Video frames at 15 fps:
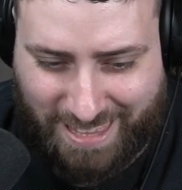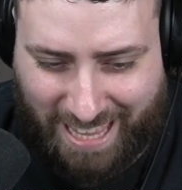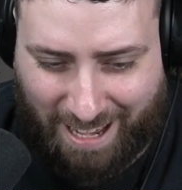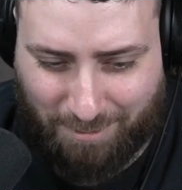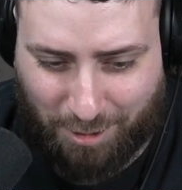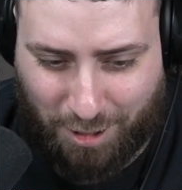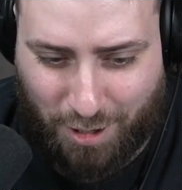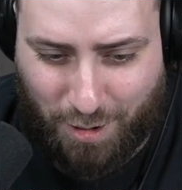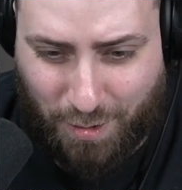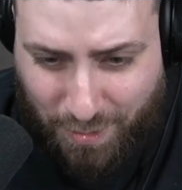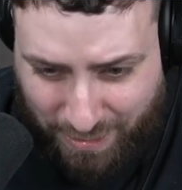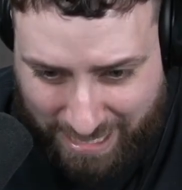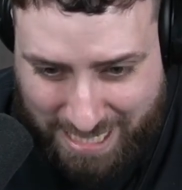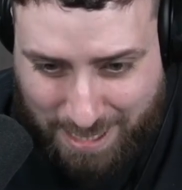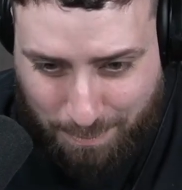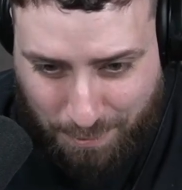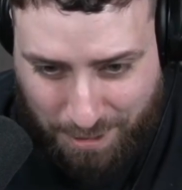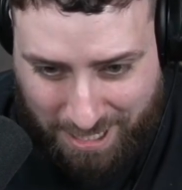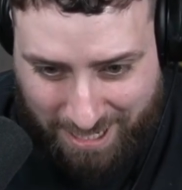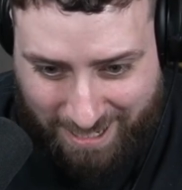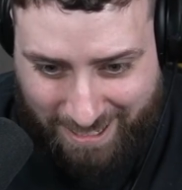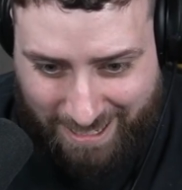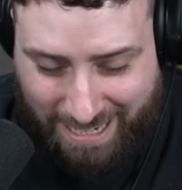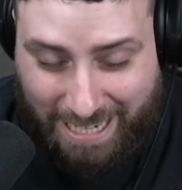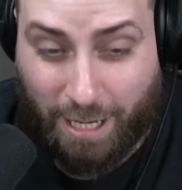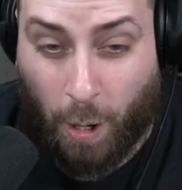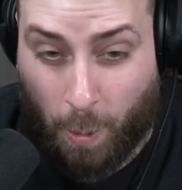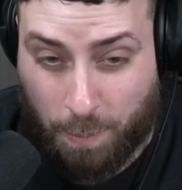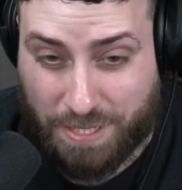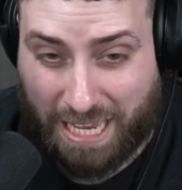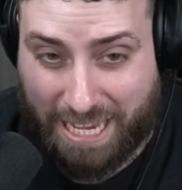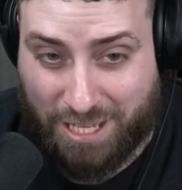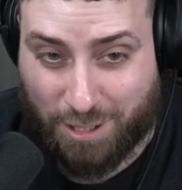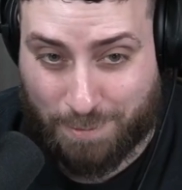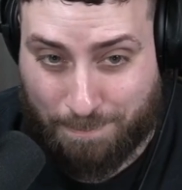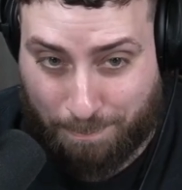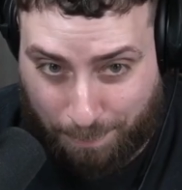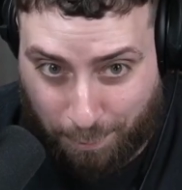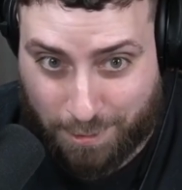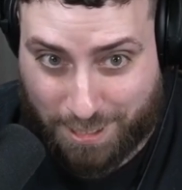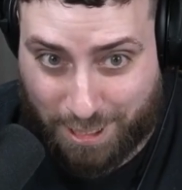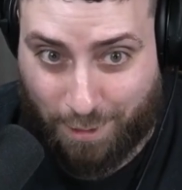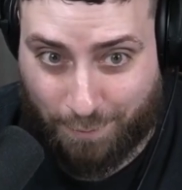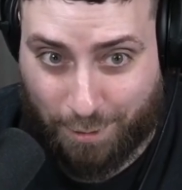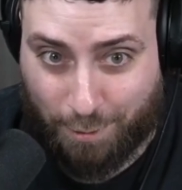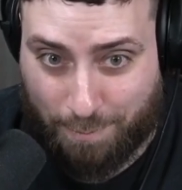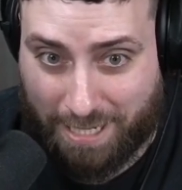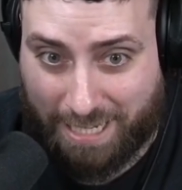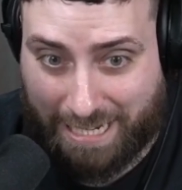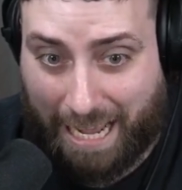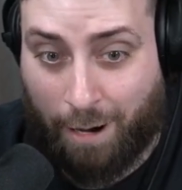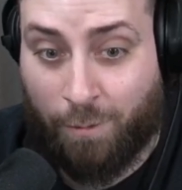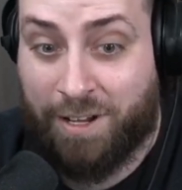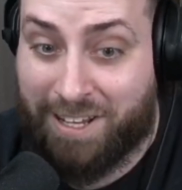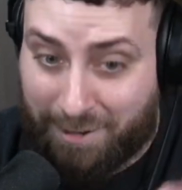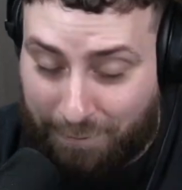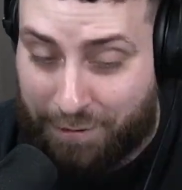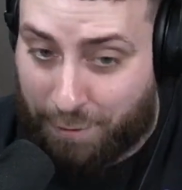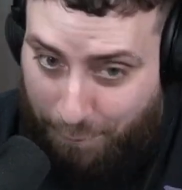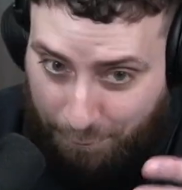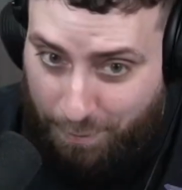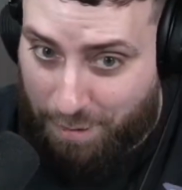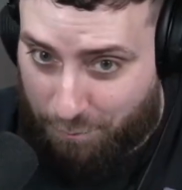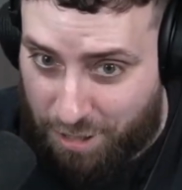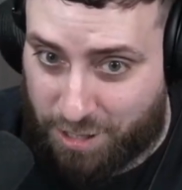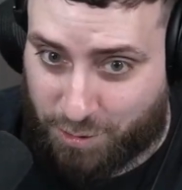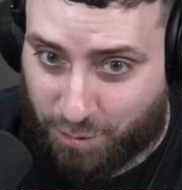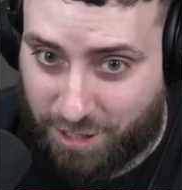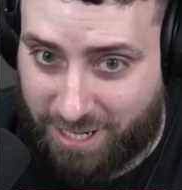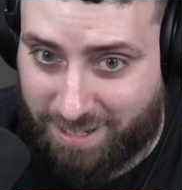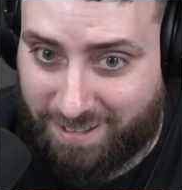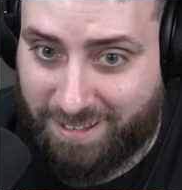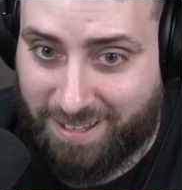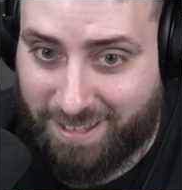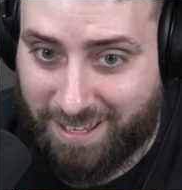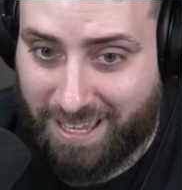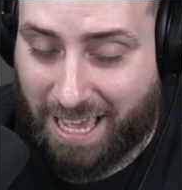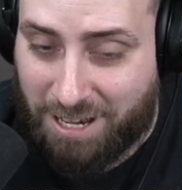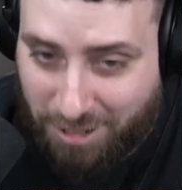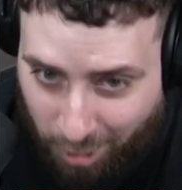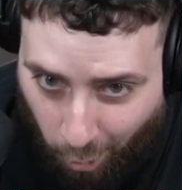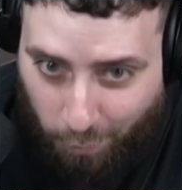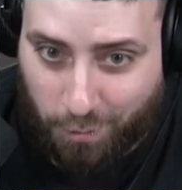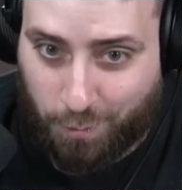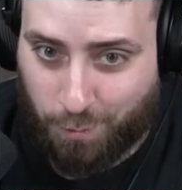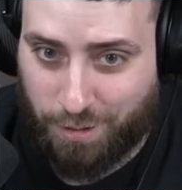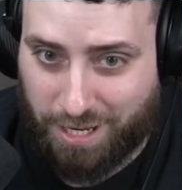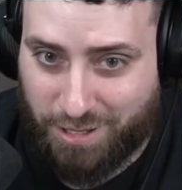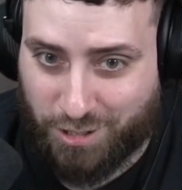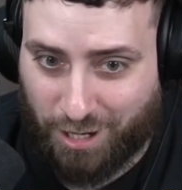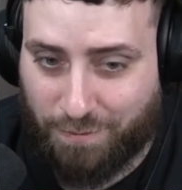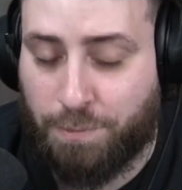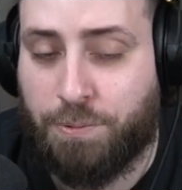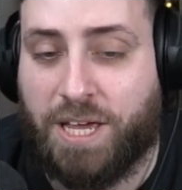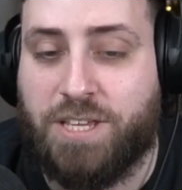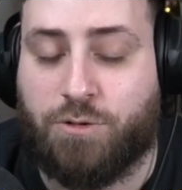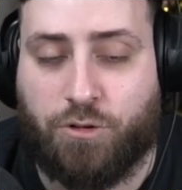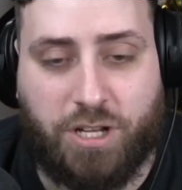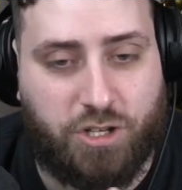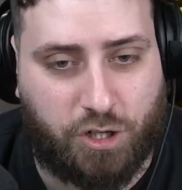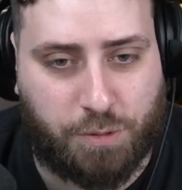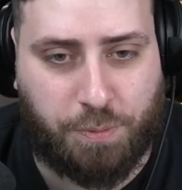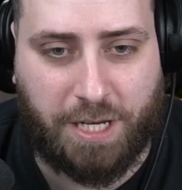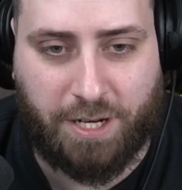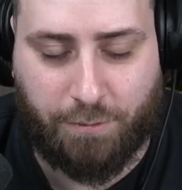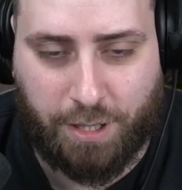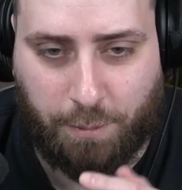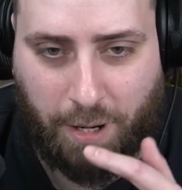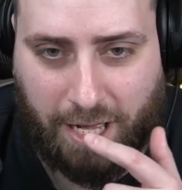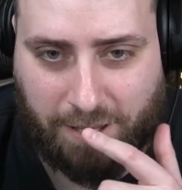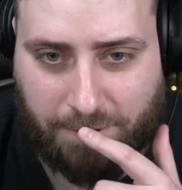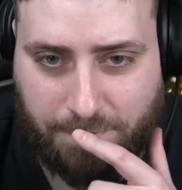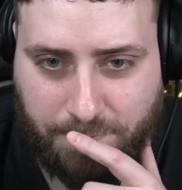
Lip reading: I'm going to early Sabrina in hopes that he just puts the other Luminion out for the free retreat and not the Greninja. If he plays Greninja, he played it really well.